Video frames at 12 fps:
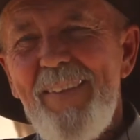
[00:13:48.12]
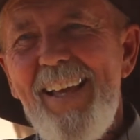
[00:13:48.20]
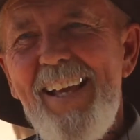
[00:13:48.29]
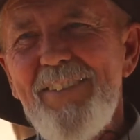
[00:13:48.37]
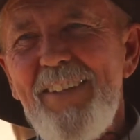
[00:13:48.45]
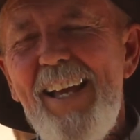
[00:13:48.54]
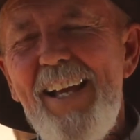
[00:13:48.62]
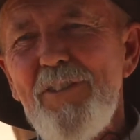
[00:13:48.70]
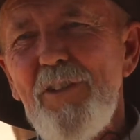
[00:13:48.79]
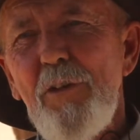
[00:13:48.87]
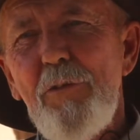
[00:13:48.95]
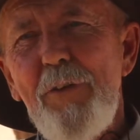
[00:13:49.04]
has
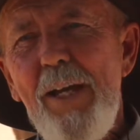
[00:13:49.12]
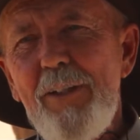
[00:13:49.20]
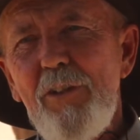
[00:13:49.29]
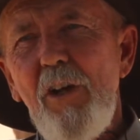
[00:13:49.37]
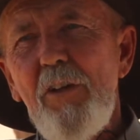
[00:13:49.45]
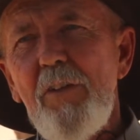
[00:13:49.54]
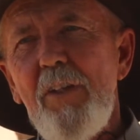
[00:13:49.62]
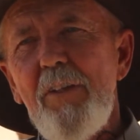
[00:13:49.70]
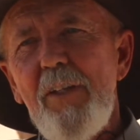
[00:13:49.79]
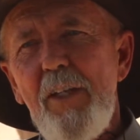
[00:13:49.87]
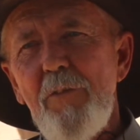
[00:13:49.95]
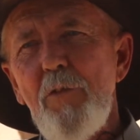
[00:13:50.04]
an effect on
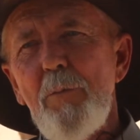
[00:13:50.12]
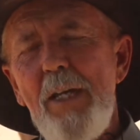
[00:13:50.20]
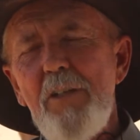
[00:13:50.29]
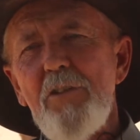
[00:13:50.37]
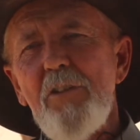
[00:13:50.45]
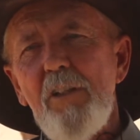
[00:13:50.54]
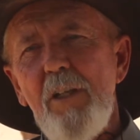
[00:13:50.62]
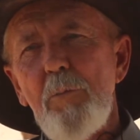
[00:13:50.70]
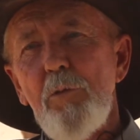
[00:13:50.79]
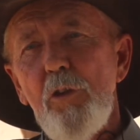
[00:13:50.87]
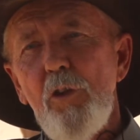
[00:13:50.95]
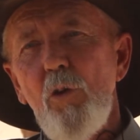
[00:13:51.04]
the information that
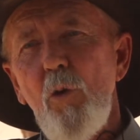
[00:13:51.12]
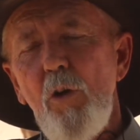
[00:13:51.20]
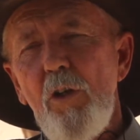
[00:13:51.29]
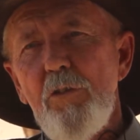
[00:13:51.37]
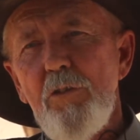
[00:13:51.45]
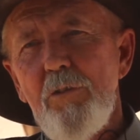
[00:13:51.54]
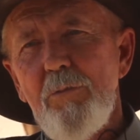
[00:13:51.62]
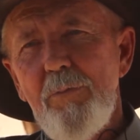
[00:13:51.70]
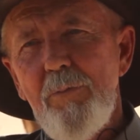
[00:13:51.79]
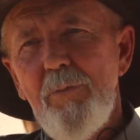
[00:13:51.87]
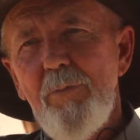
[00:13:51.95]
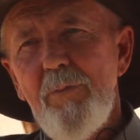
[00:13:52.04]
comes to your horse.
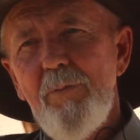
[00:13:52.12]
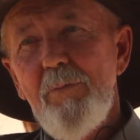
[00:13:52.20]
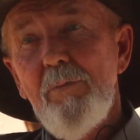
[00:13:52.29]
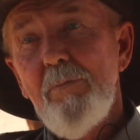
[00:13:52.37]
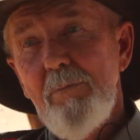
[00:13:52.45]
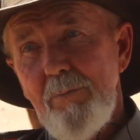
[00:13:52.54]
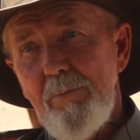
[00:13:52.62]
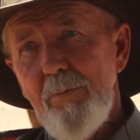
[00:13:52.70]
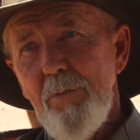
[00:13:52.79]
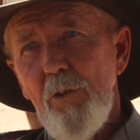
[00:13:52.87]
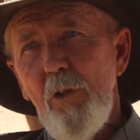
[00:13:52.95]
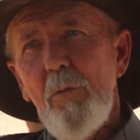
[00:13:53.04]

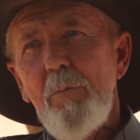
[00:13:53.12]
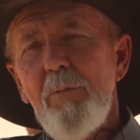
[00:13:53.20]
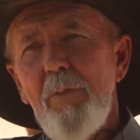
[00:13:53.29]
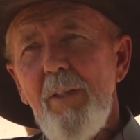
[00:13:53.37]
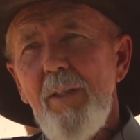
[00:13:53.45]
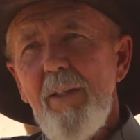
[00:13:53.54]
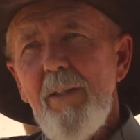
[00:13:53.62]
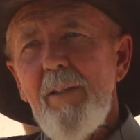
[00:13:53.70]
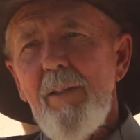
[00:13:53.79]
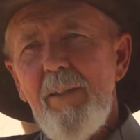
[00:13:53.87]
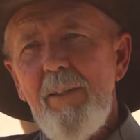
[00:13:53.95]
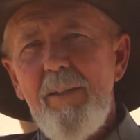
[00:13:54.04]
So
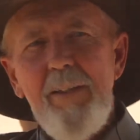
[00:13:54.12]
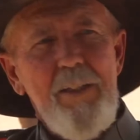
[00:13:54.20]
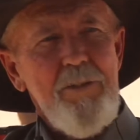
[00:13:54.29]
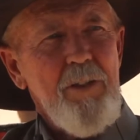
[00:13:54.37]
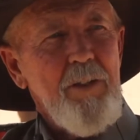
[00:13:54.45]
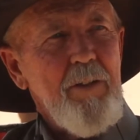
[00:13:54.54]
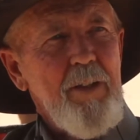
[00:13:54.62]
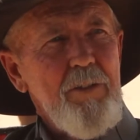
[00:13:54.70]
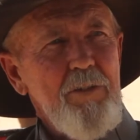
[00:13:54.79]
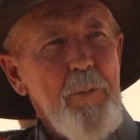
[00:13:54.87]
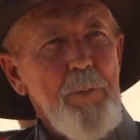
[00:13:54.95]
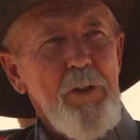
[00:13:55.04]
it's
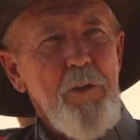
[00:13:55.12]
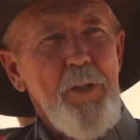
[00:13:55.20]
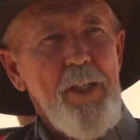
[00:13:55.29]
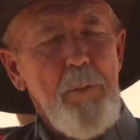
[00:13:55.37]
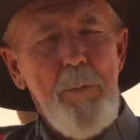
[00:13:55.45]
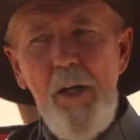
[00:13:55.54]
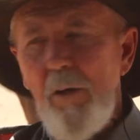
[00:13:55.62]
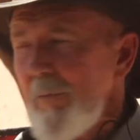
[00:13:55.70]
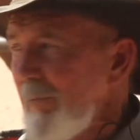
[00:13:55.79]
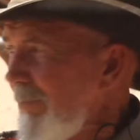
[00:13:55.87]
something to think about.